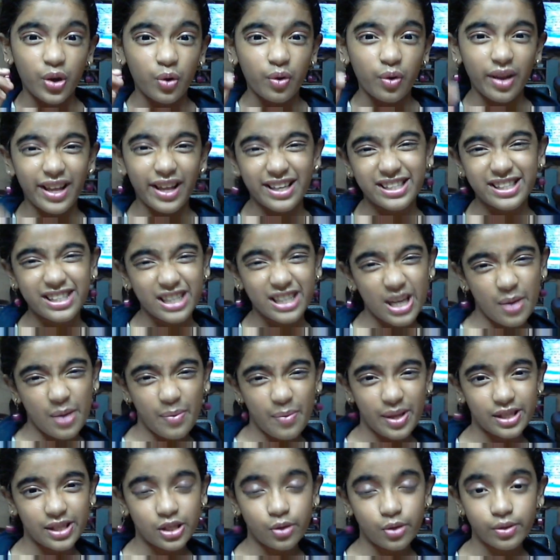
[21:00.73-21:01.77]
like
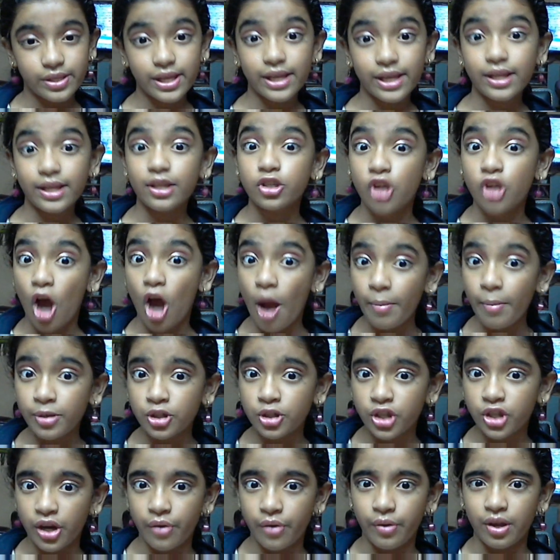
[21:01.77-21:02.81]
servants you see in
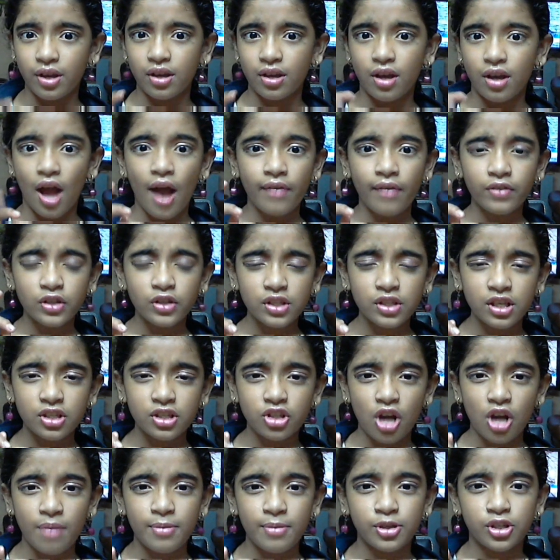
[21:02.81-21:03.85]
Tom and Jerry. Have you
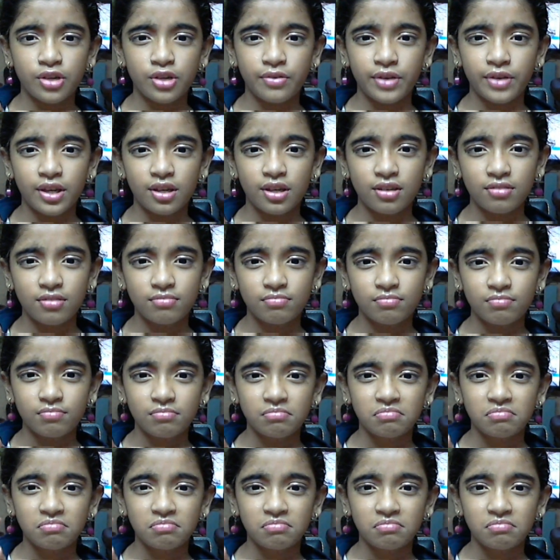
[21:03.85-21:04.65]
seen Tom and Jerry?